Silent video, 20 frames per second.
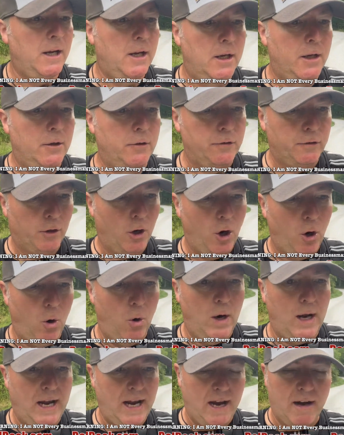
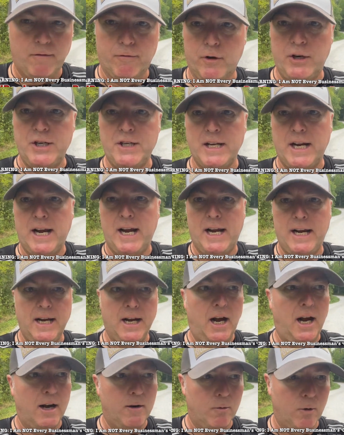So every day
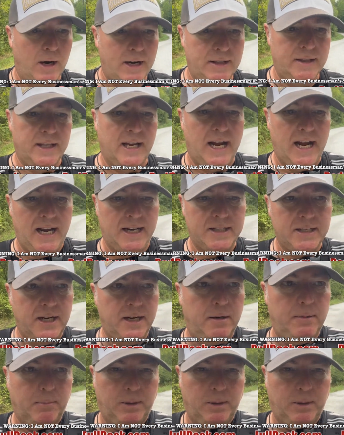I write that,